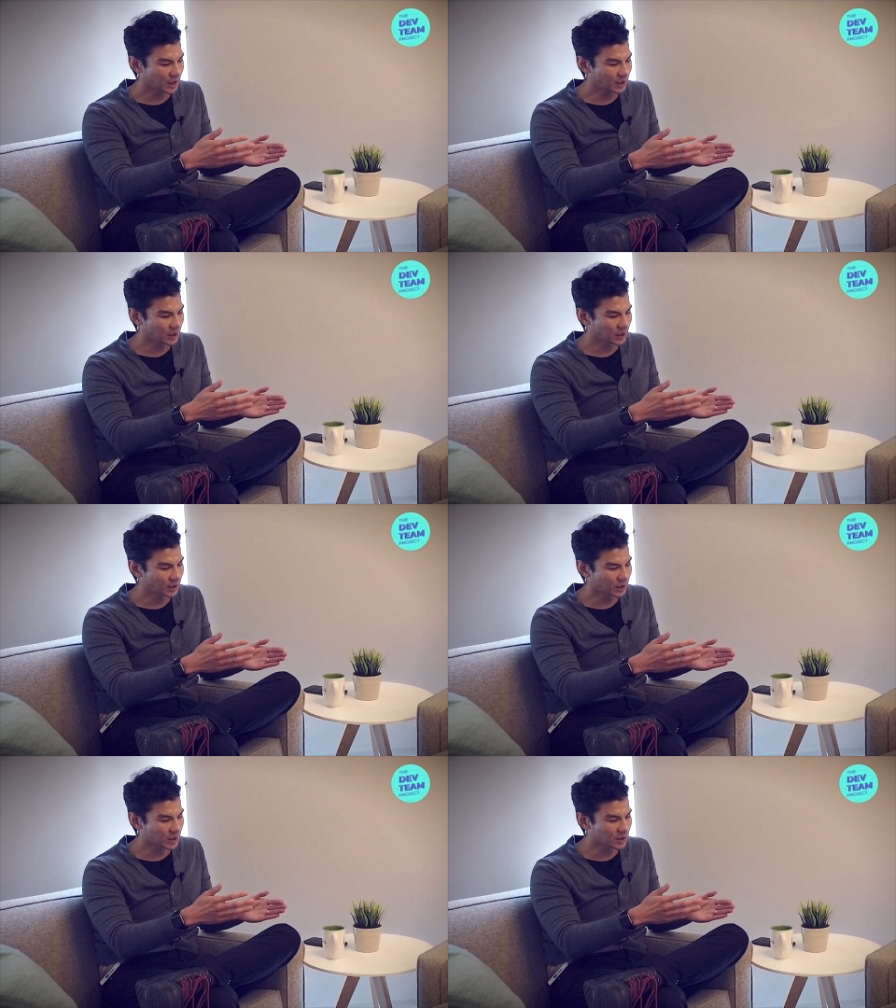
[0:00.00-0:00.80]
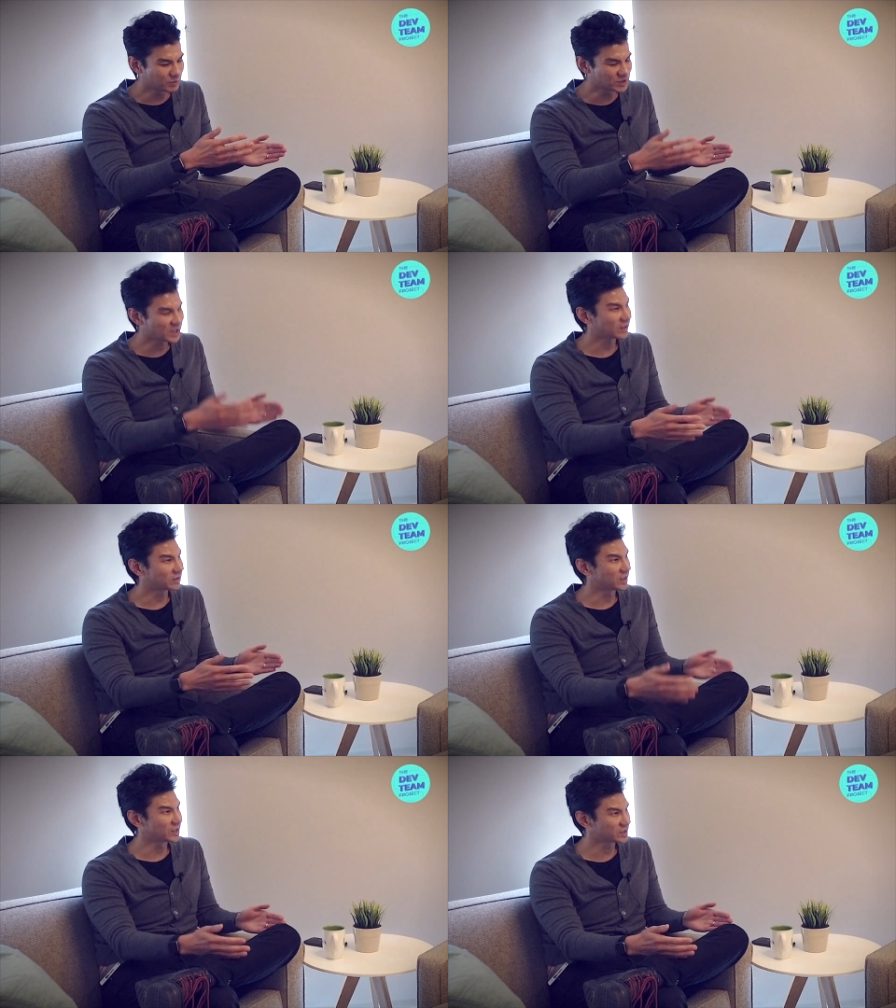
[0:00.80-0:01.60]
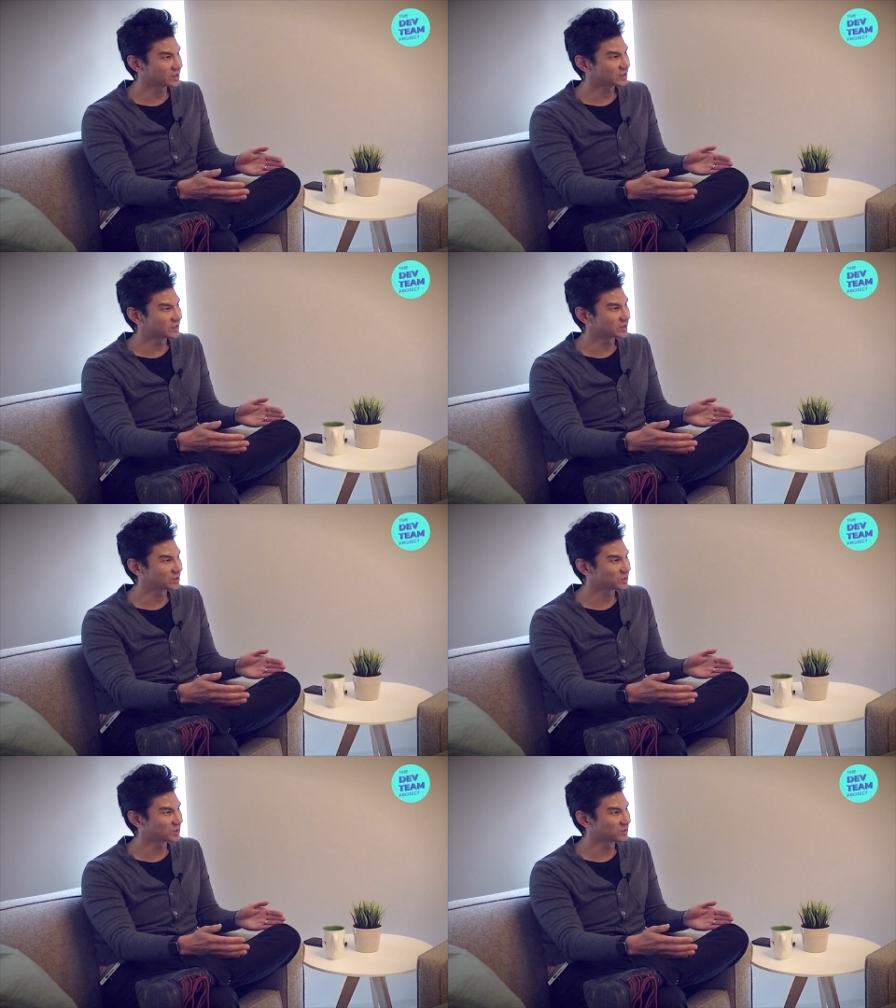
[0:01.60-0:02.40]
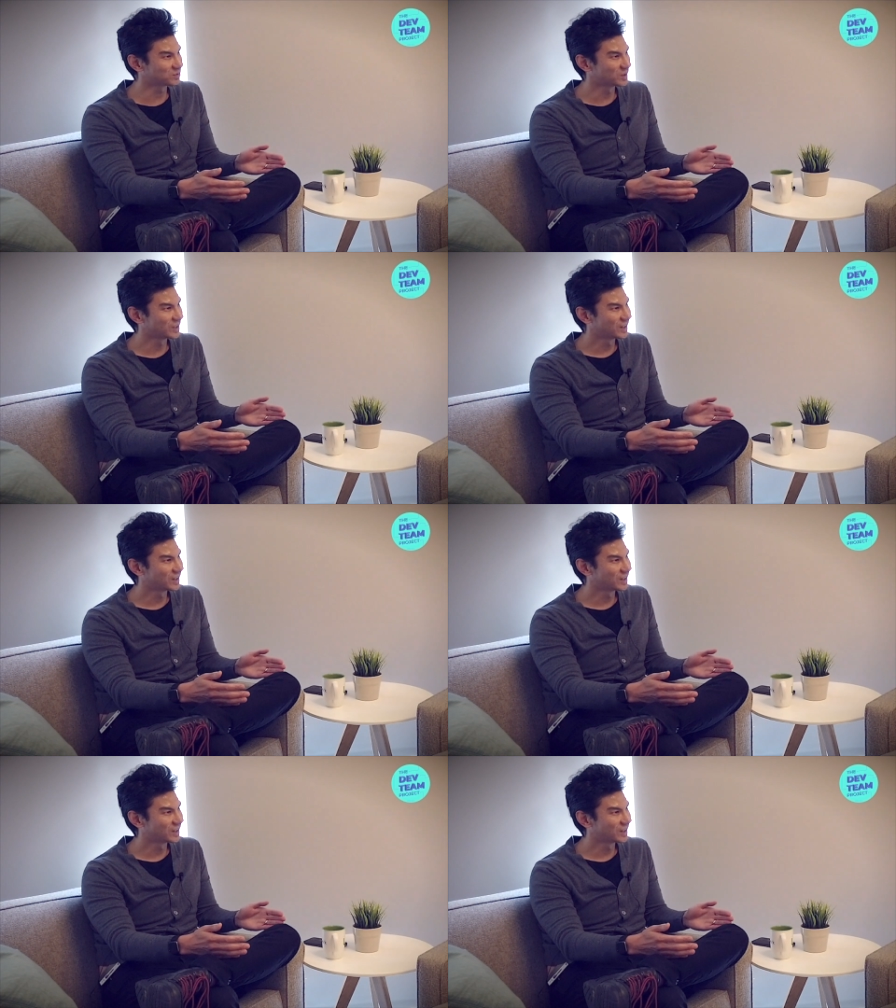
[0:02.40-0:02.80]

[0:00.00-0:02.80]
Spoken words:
a miscalculation in terms of,